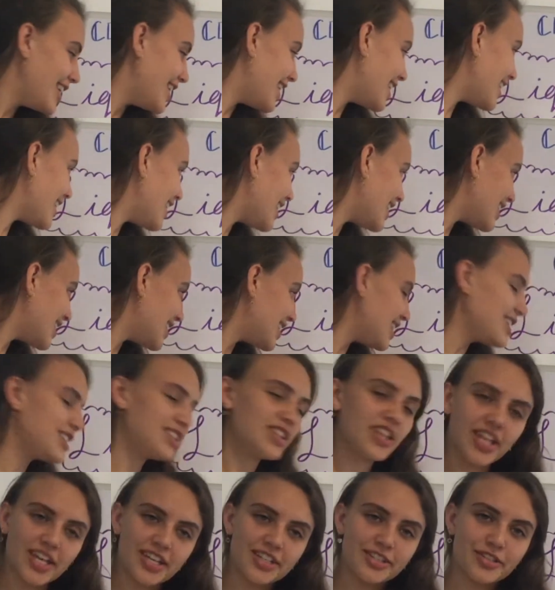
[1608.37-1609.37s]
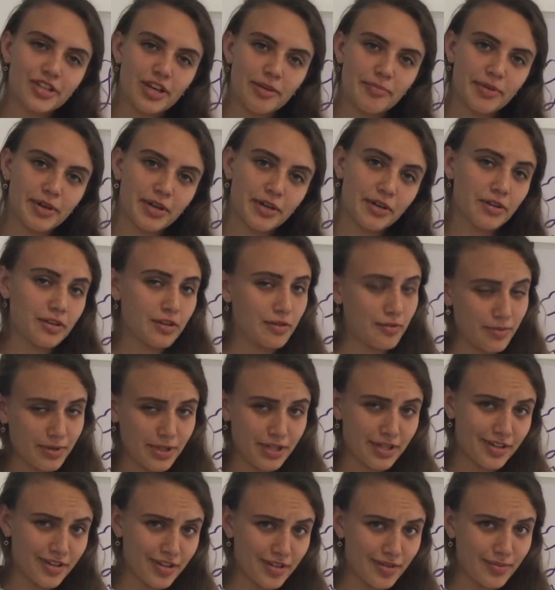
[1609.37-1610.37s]
And today's topic that
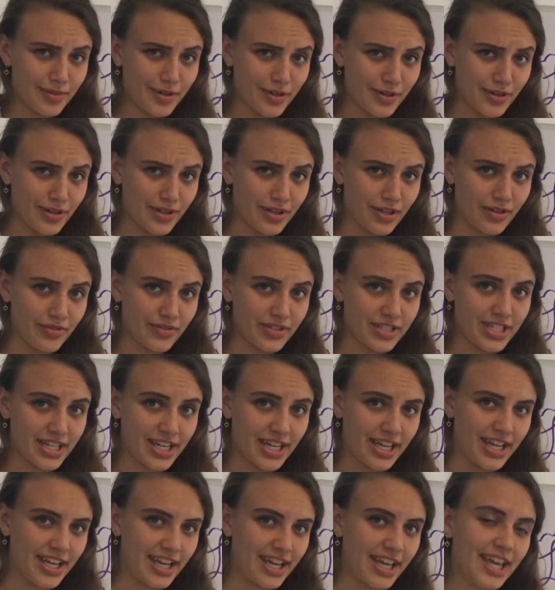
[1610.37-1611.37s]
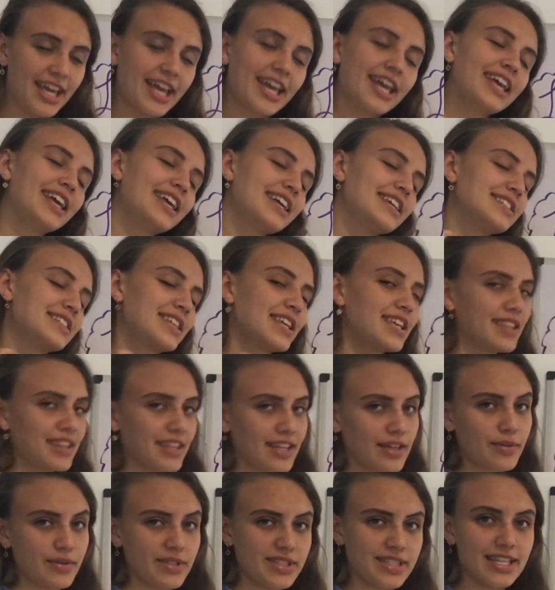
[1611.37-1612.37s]
we're going to be going over today is
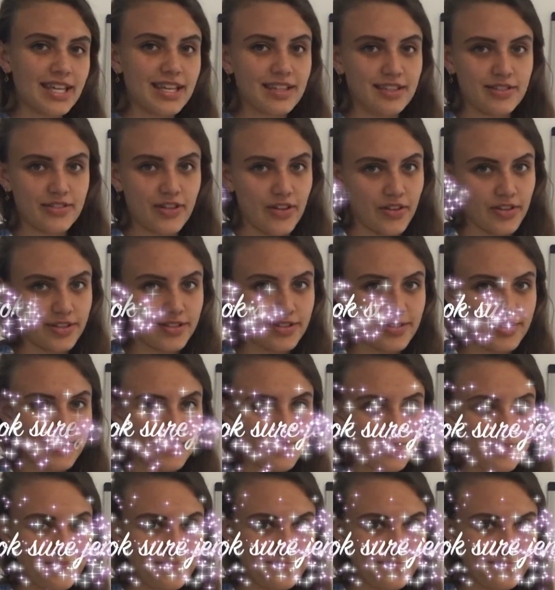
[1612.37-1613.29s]
liquids and solids.